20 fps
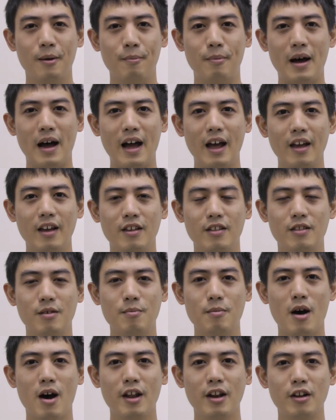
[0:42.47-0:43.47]
by the
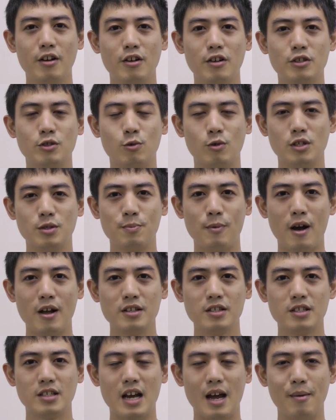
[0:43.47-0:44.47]
monitor's
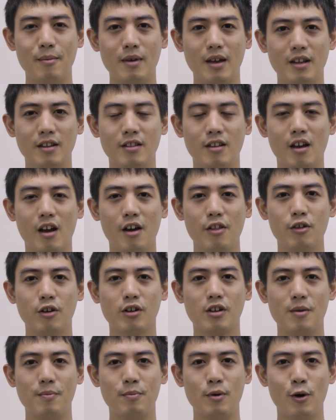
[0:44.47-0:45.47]
response time and
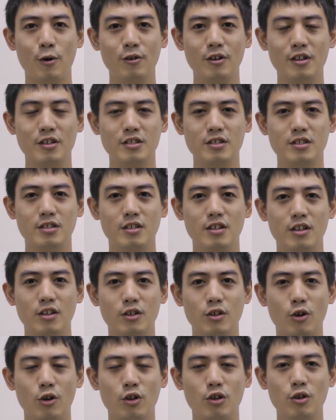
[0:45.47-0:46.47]
other components
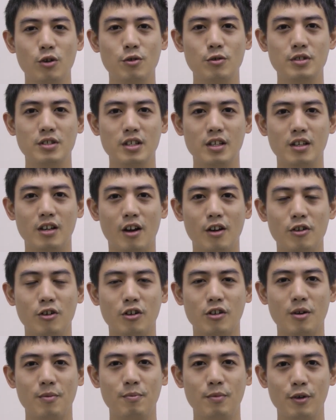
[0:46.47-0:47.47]
you're using on
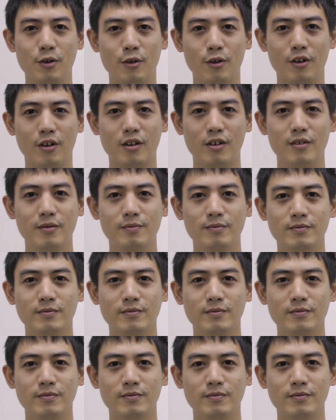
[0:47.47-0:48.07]
your computer.